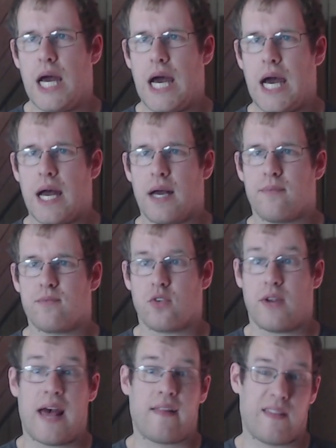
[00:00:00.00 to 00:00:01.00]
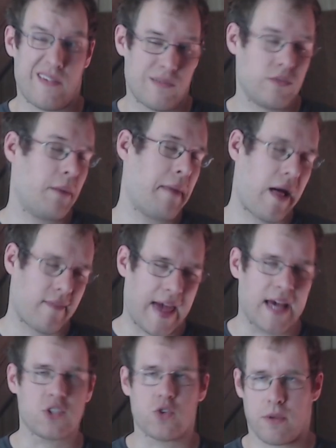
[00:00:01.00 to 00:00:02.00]
Uh, so not about
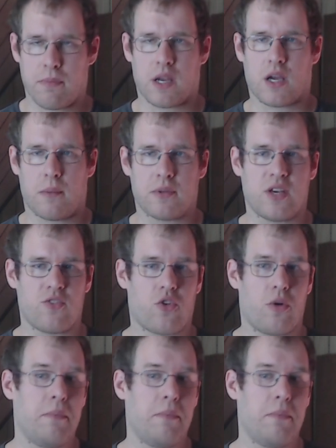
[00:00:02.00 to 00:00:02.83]
last week, but a couple days ago.